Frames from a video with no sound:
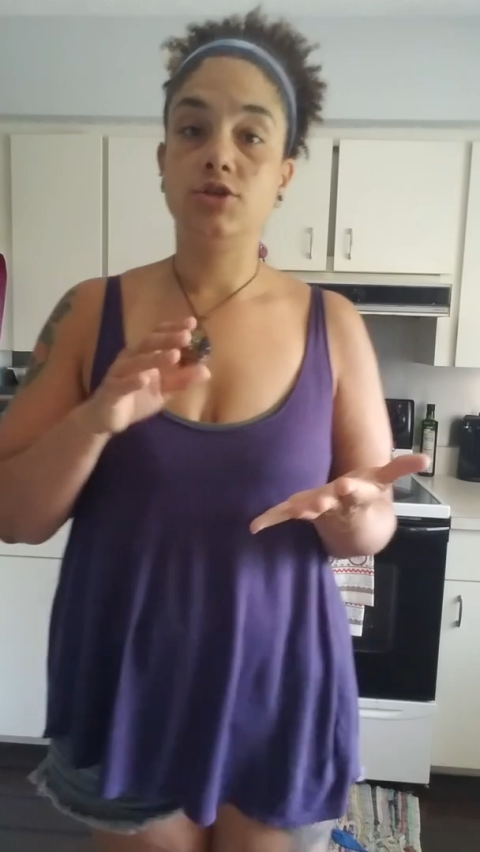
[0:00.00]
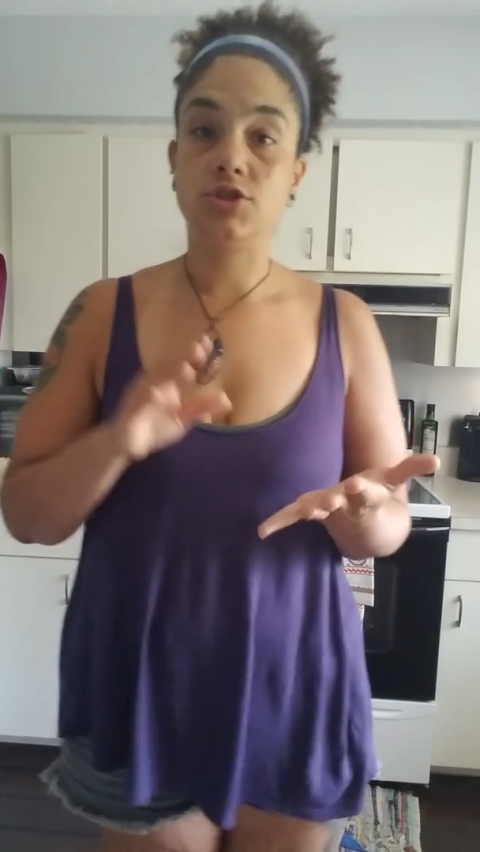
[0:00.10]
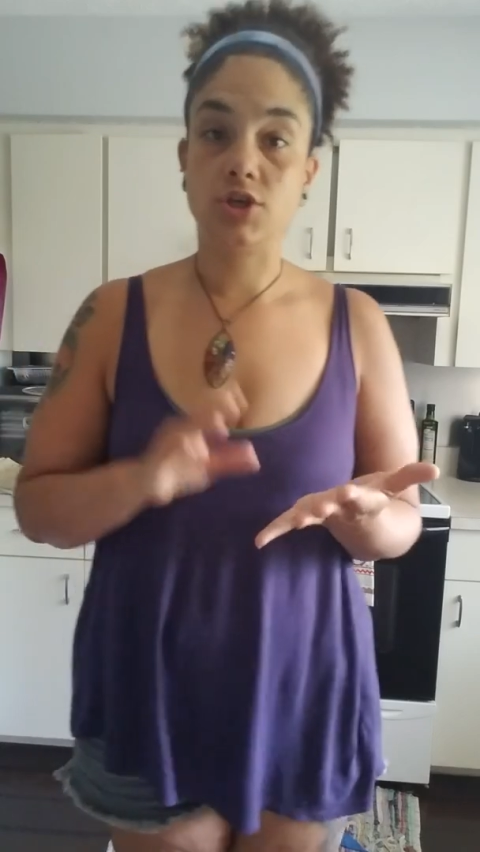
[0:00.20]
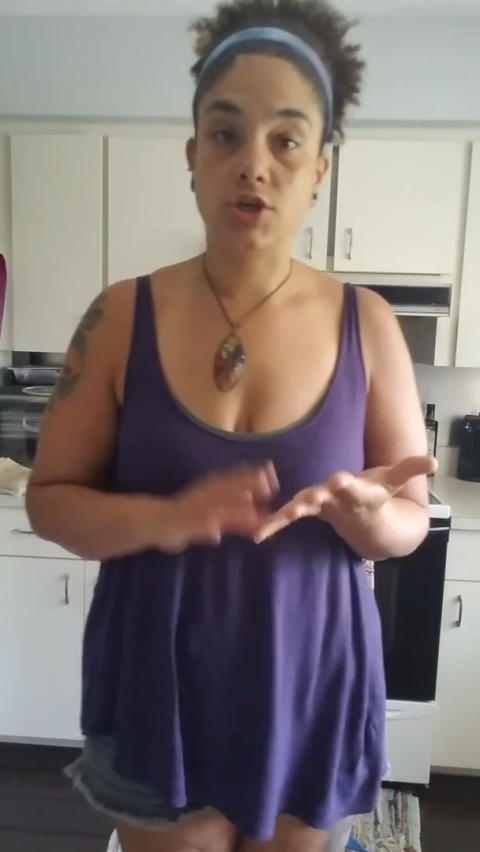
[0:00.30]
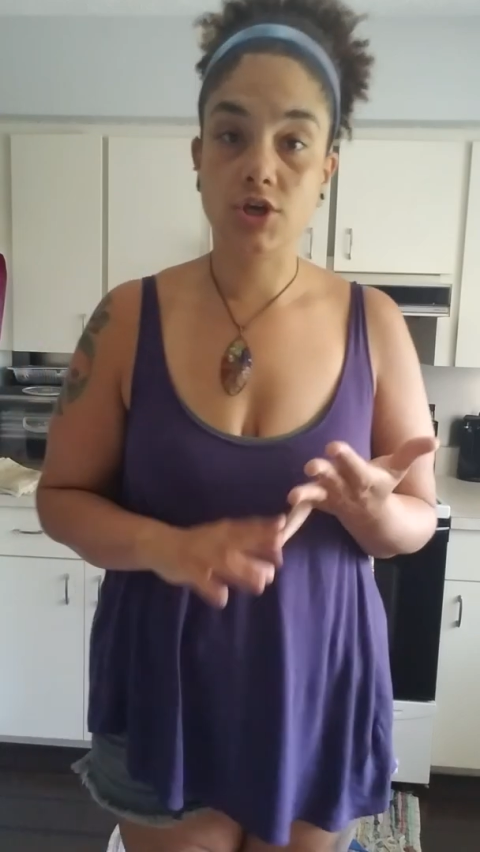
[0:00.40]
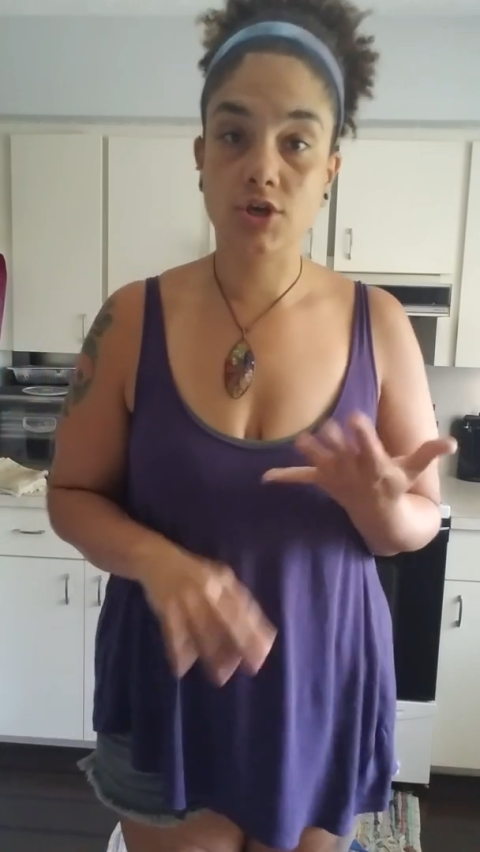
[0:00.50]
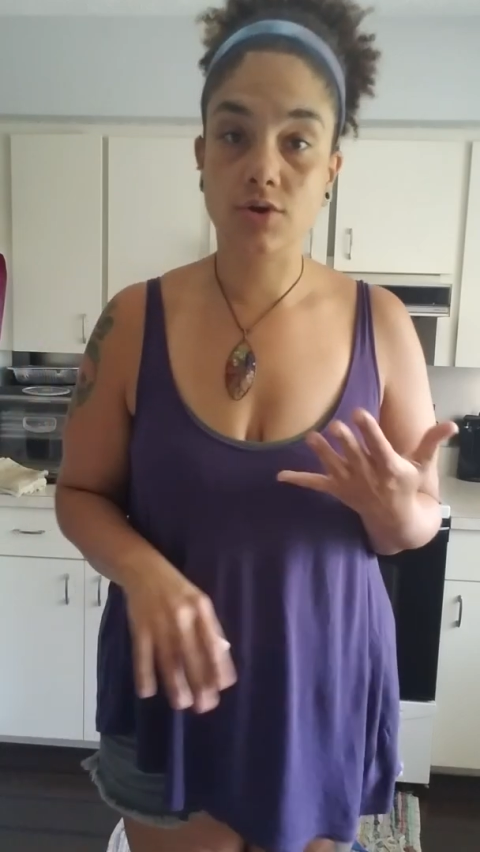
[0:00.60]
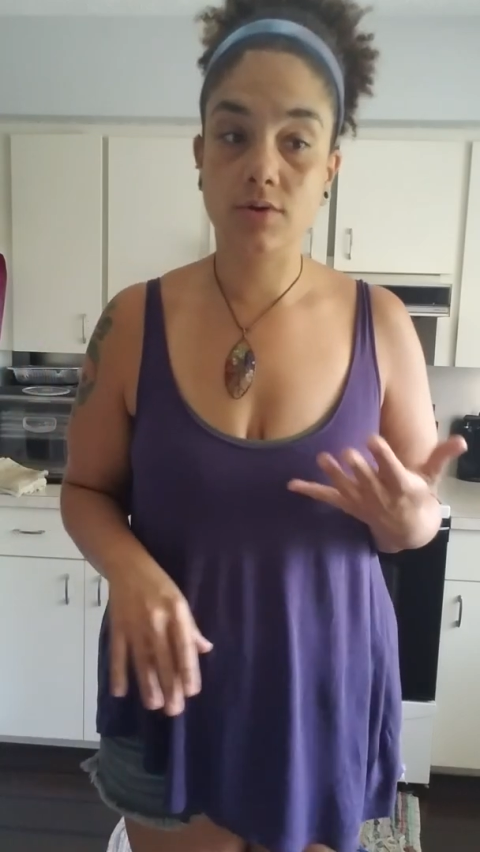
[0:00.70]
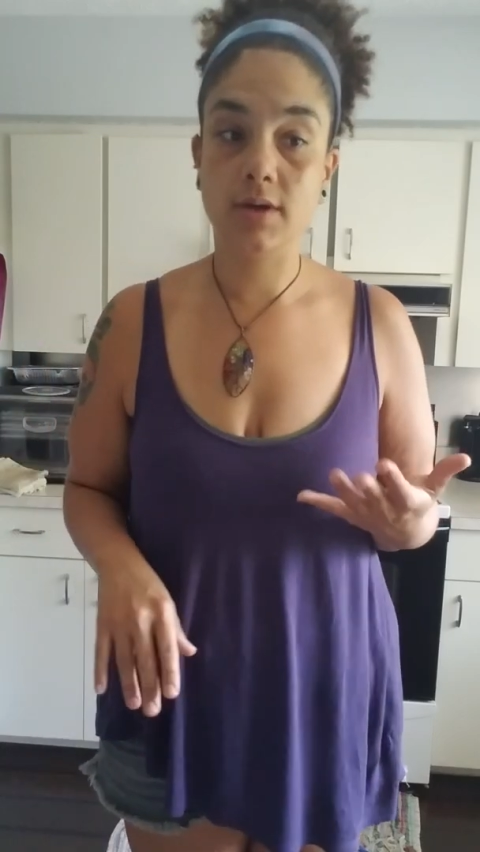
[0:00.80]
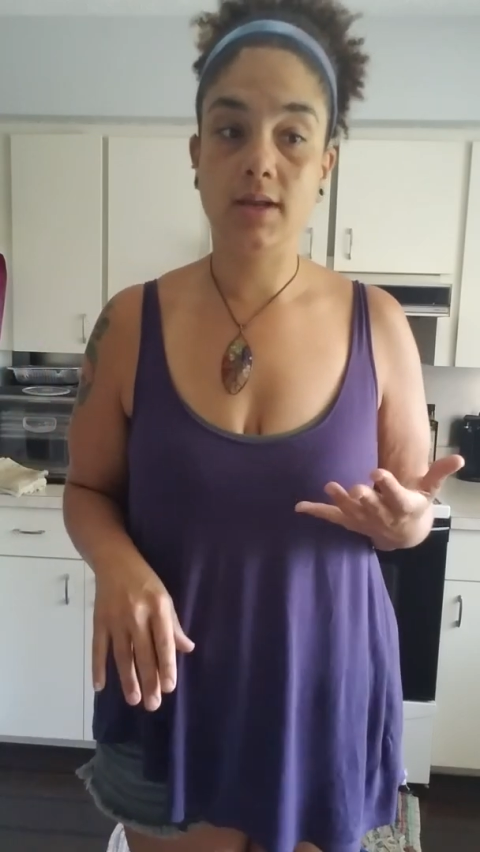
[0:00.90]

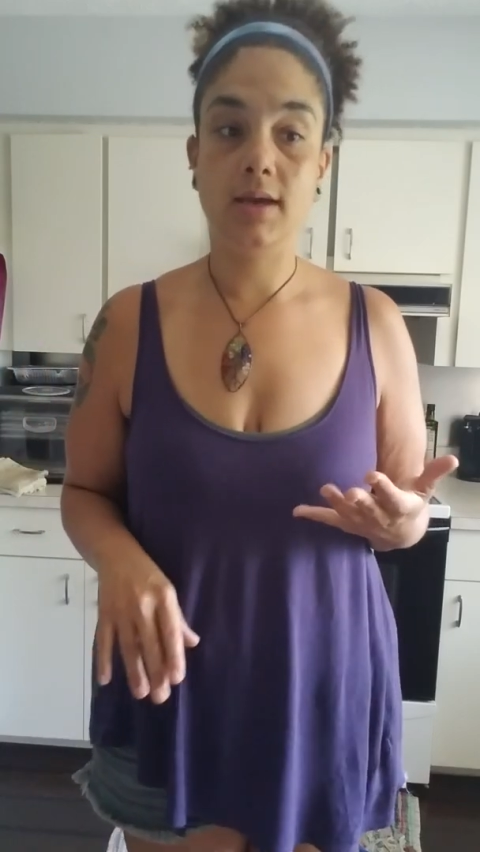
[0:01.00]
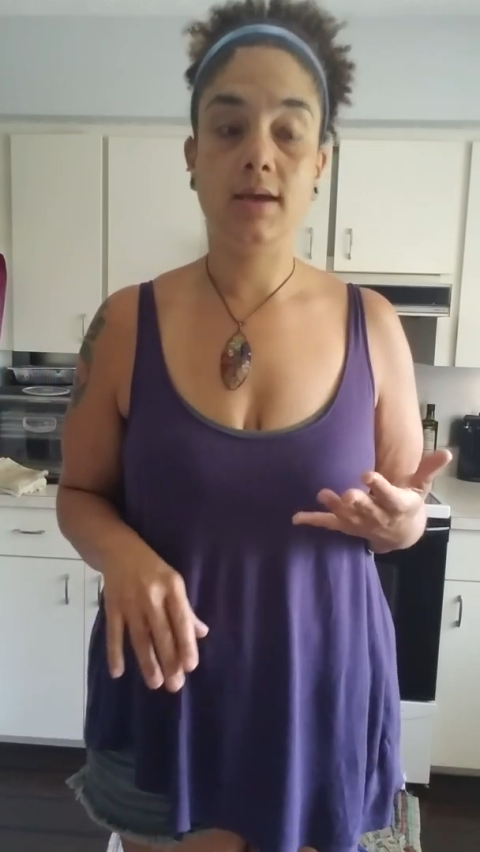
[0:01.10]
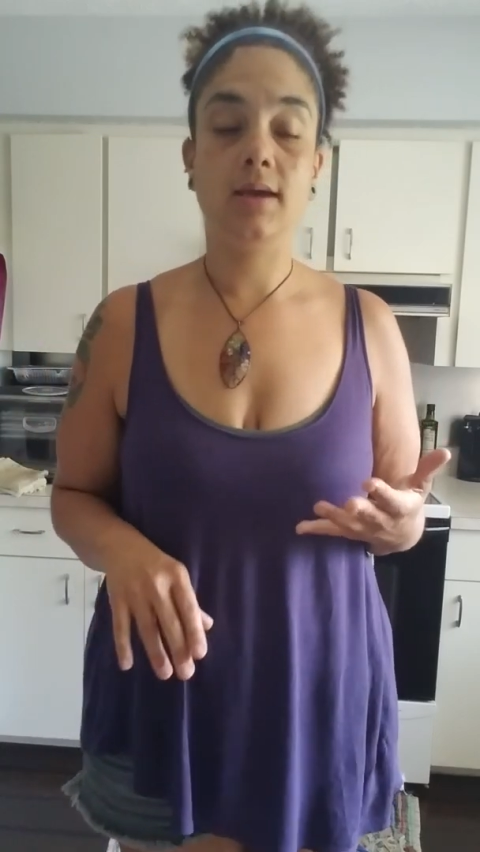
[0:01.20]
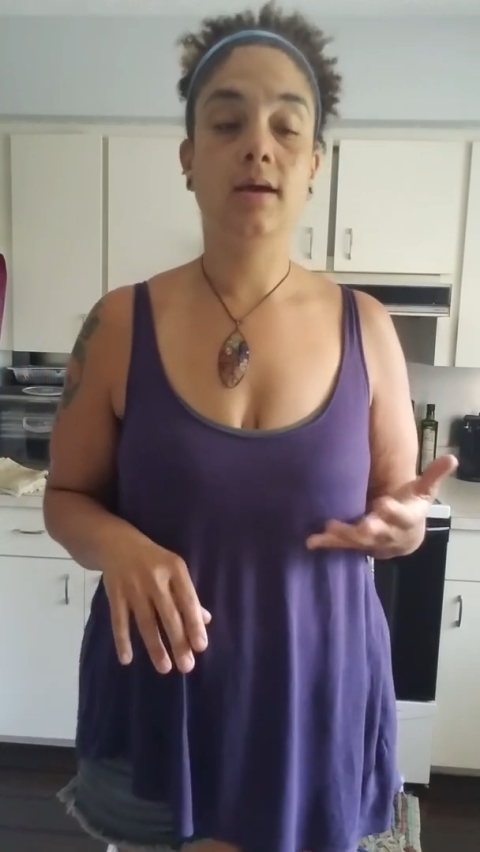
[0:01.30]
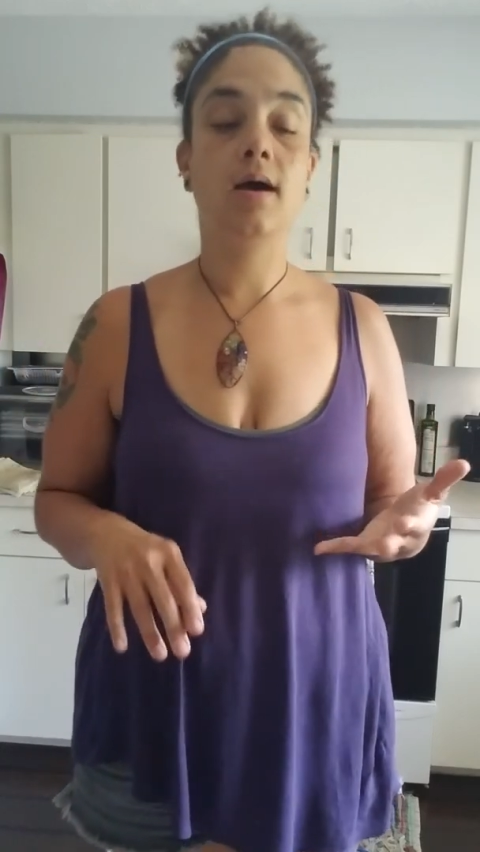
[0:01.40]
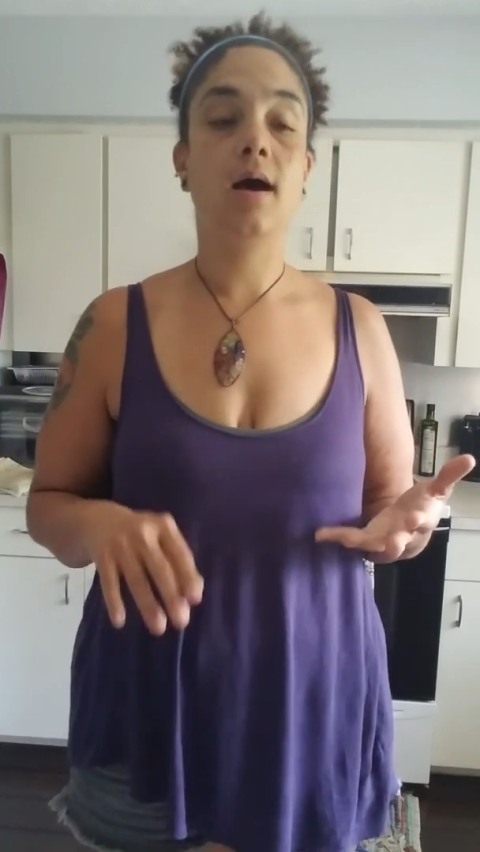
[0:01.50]
security,